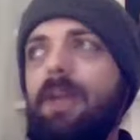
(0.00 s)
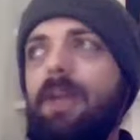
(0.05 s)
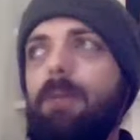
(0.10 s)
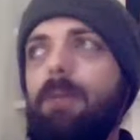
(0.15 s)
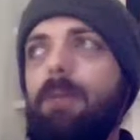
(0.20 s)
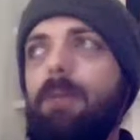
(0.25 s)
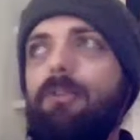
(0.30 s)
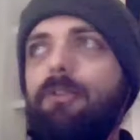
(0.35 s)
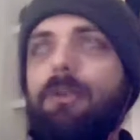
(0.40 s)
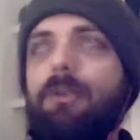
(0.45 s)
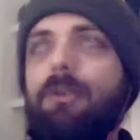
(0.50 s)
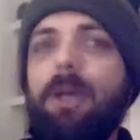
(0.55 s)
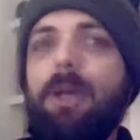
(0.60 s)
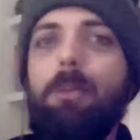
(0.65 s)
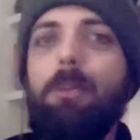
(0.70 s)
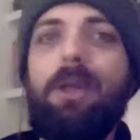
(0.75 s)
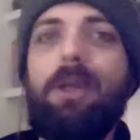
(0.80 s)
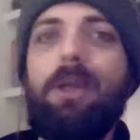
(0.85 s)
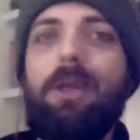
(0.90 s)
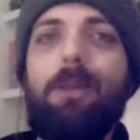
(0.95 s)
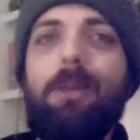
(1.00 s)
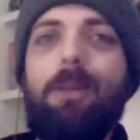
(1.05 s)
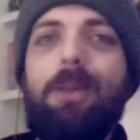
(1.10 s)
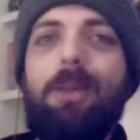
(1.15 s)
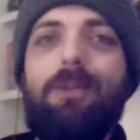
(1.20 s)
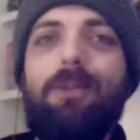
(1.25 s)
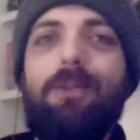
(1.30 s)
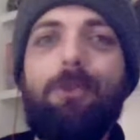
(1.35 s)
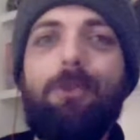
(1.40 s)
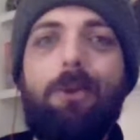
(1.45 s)
up for like Bayley
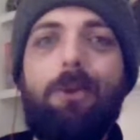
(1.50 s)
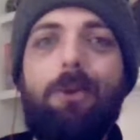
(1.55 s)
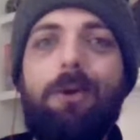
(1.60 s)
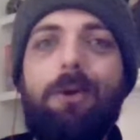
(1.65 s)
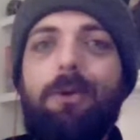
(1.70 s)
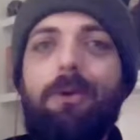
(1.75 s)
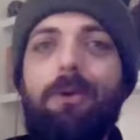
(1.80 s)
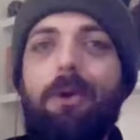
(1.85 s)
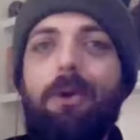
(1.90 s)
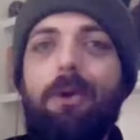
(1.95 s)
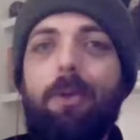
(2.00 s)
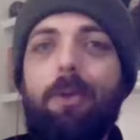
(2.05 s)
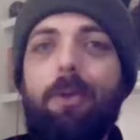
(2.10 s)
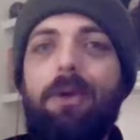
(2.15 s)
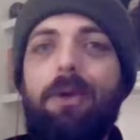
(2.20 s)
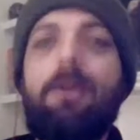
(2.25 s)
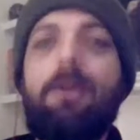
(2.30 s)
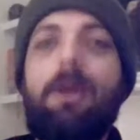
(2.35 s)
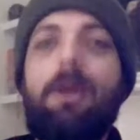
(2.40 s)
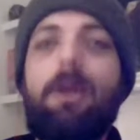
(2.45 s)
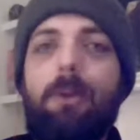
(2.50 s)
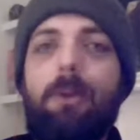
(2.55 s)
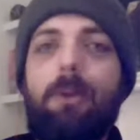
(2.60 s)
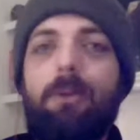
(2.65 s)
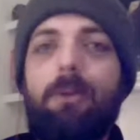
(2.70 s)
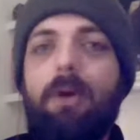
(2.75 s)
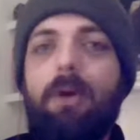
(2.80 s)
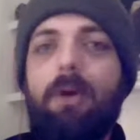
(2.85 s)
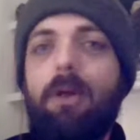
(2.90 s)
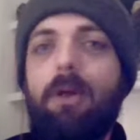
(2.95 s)
being the super underdog winner, like we
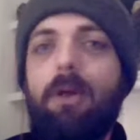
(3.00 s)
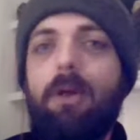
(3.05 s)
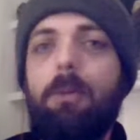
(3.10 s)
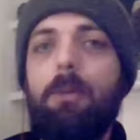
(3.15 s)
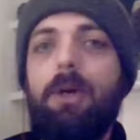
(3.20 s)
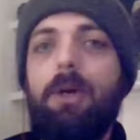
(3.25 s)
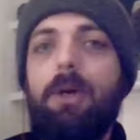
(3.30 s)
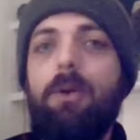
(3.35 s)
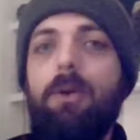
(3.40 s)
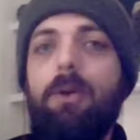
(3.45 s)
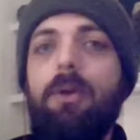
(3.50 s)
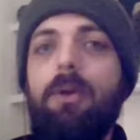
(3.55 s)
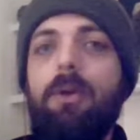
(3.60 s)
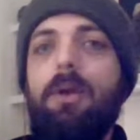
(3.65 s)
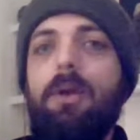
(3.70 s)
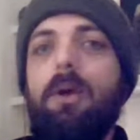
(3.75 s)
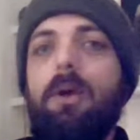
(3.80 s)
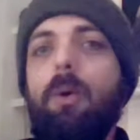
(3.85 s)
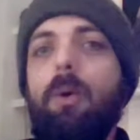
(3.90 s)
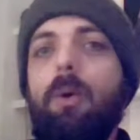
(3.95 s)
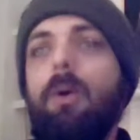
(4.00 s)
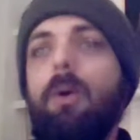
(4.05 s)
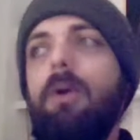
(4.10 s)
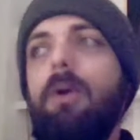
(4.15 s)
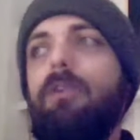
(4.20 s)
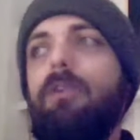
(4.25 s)
were talking about, or